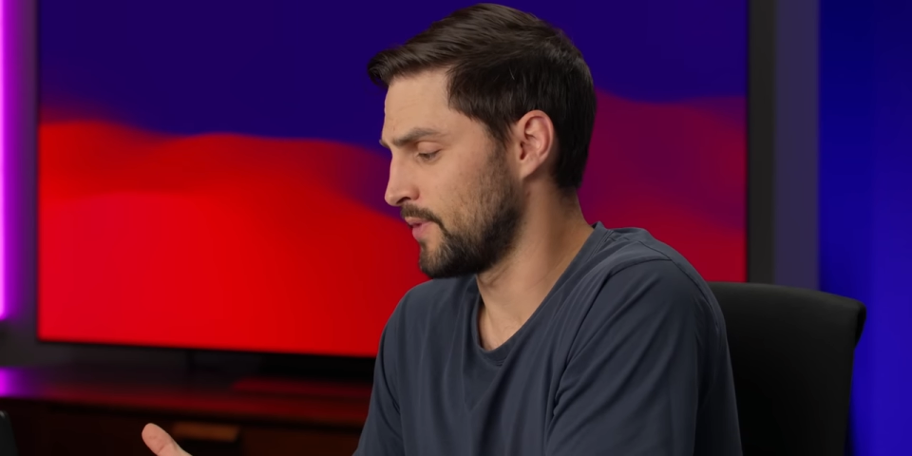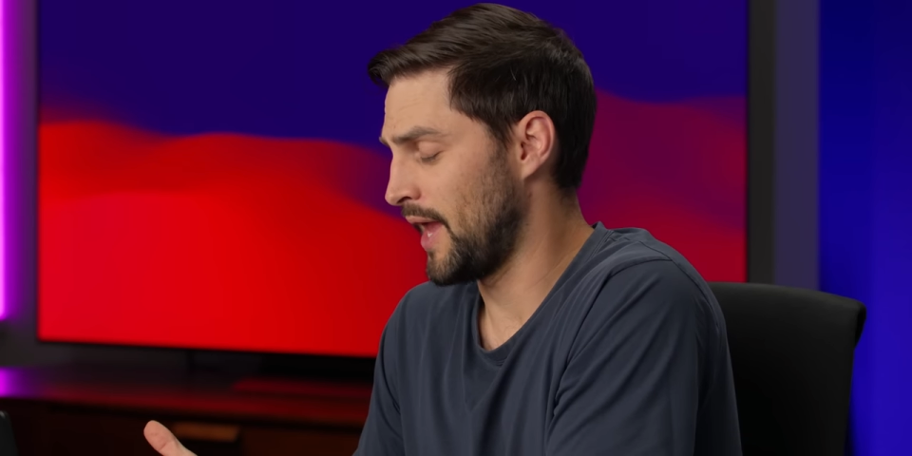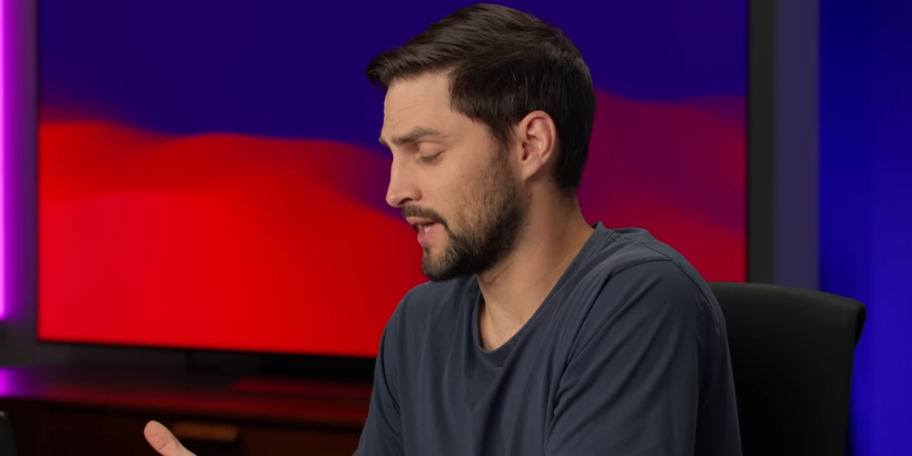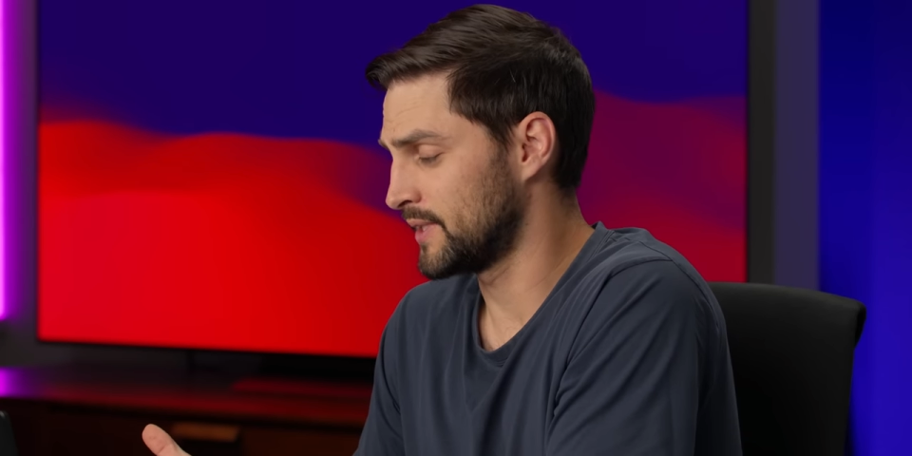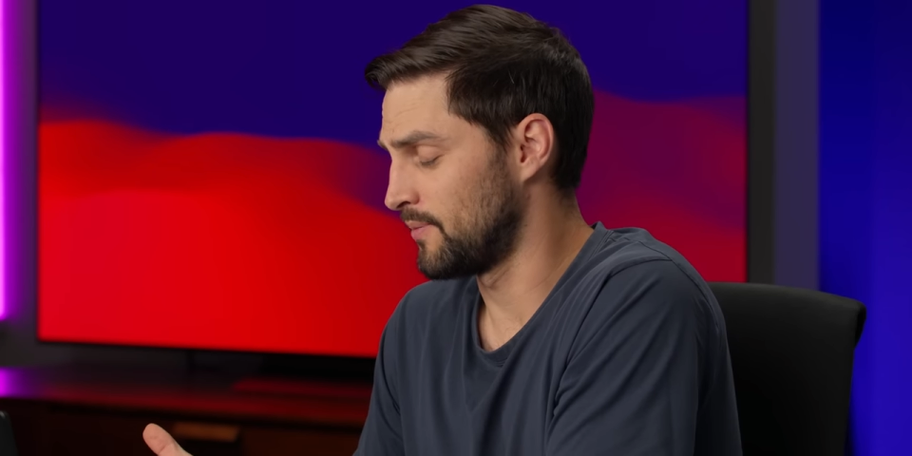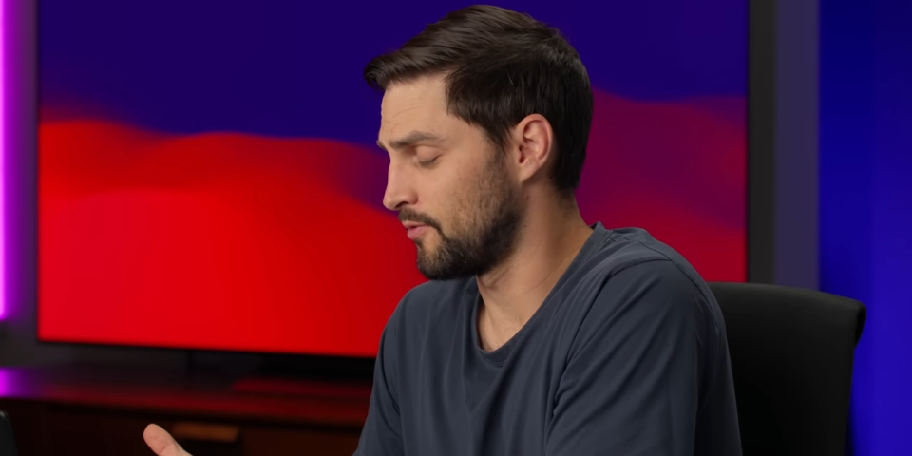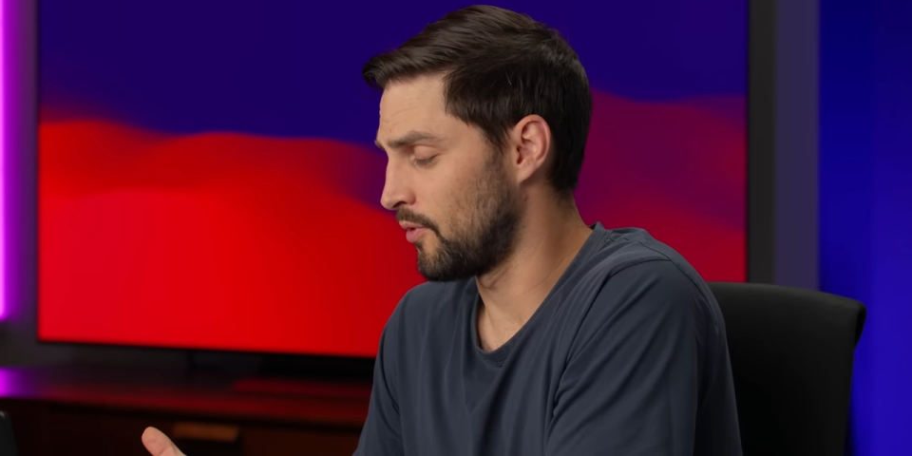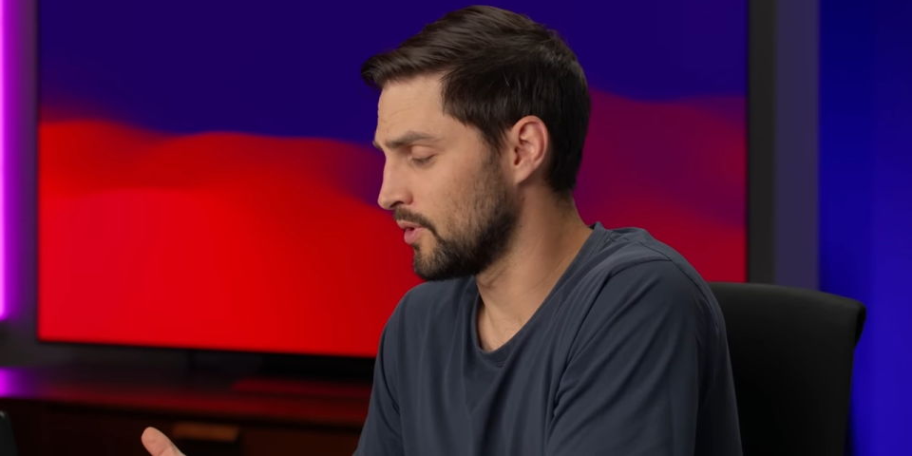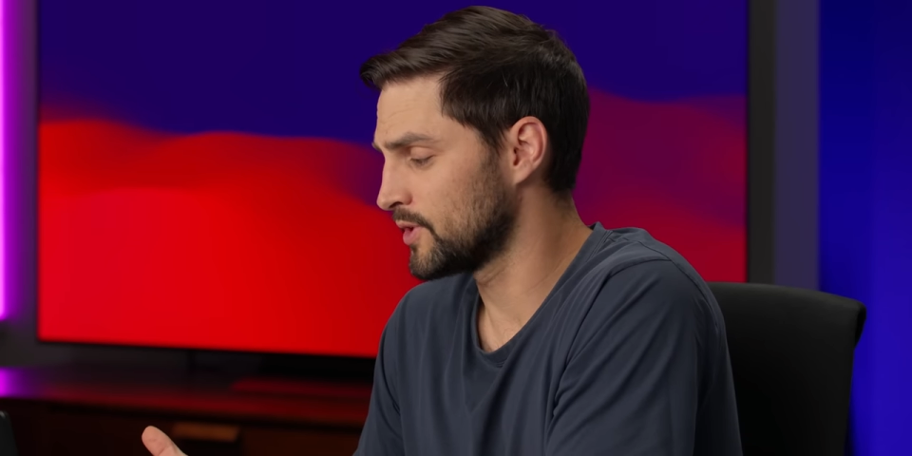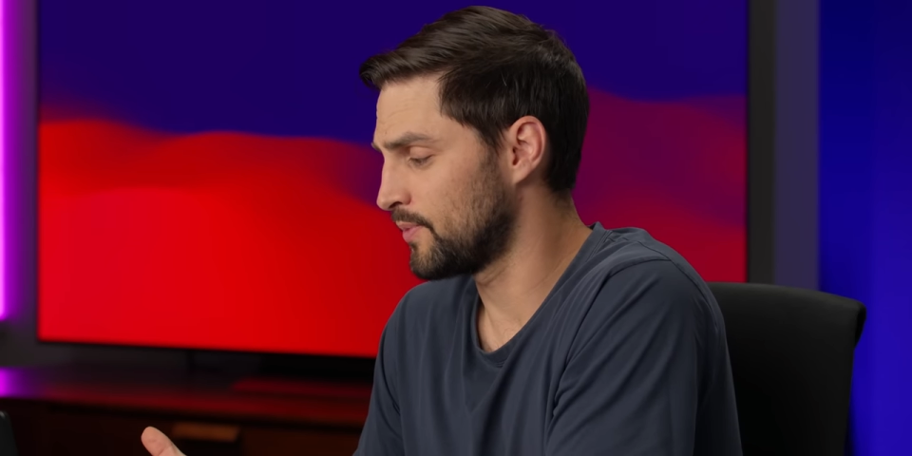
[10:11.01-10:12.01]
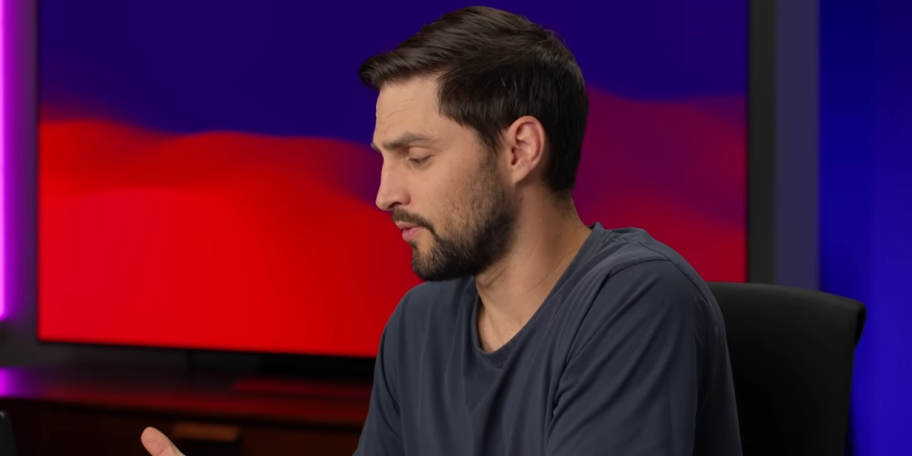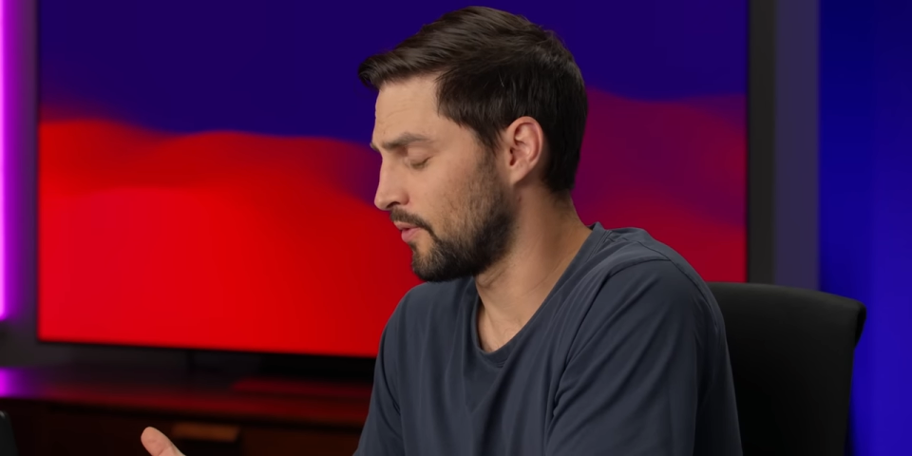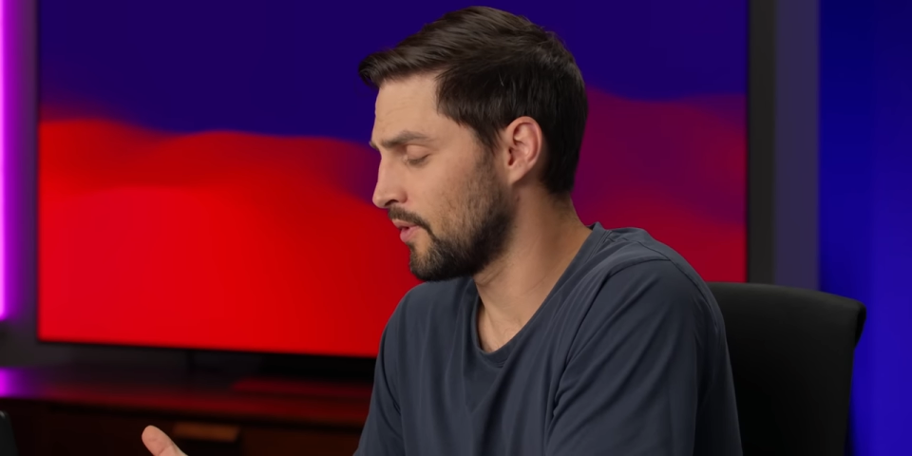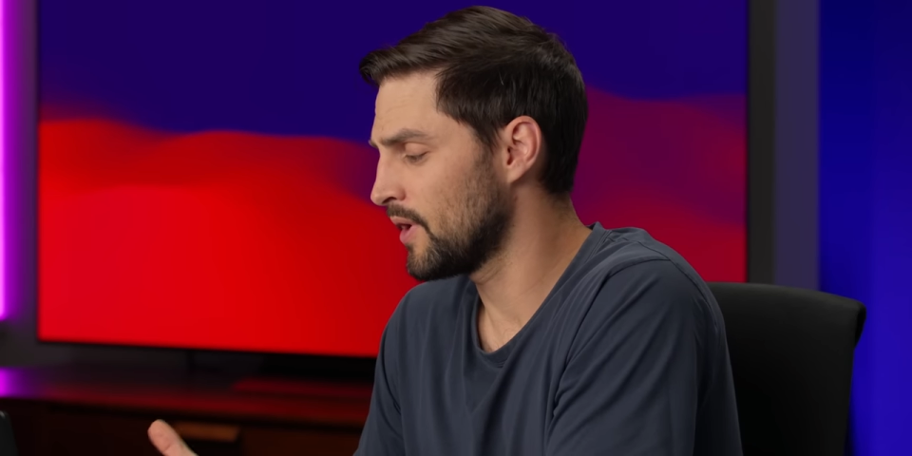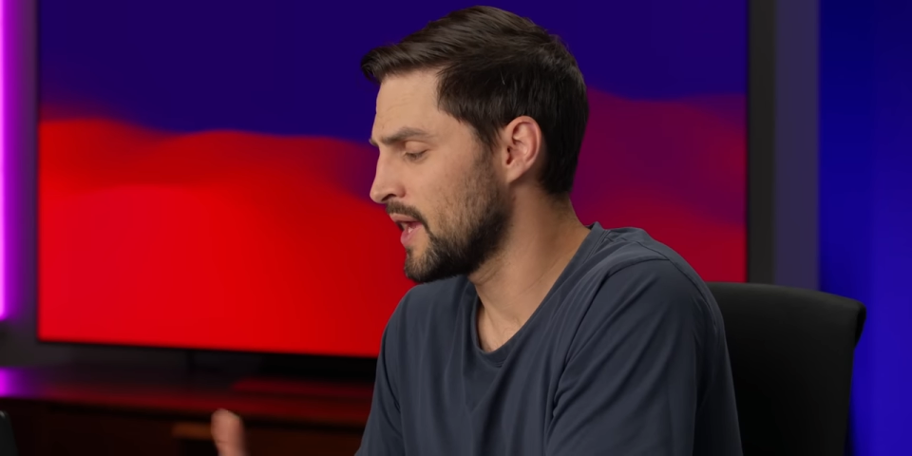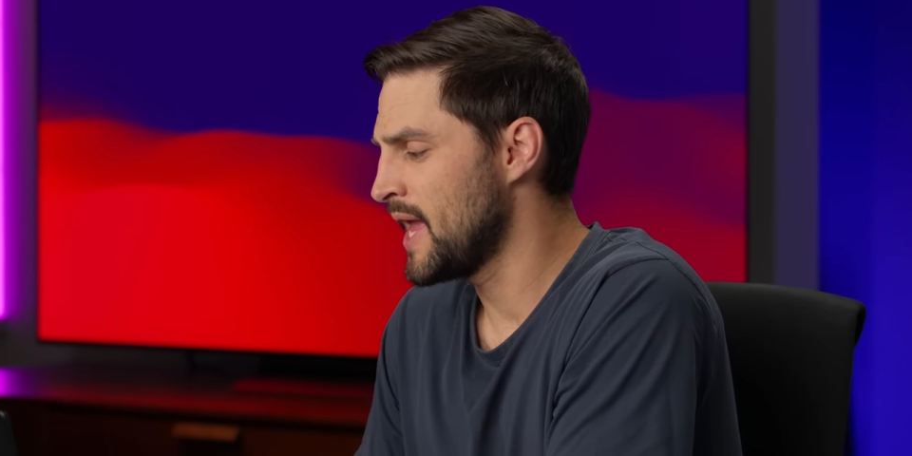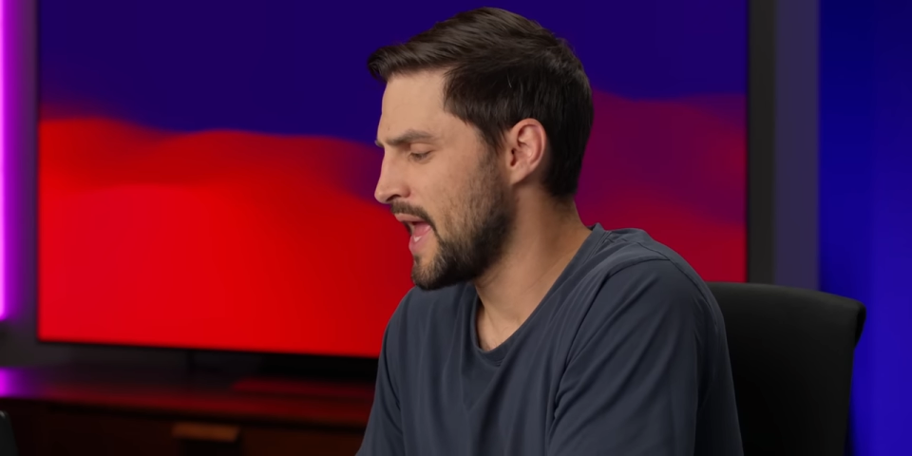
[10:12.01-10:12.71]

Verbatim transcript: the XM4s before.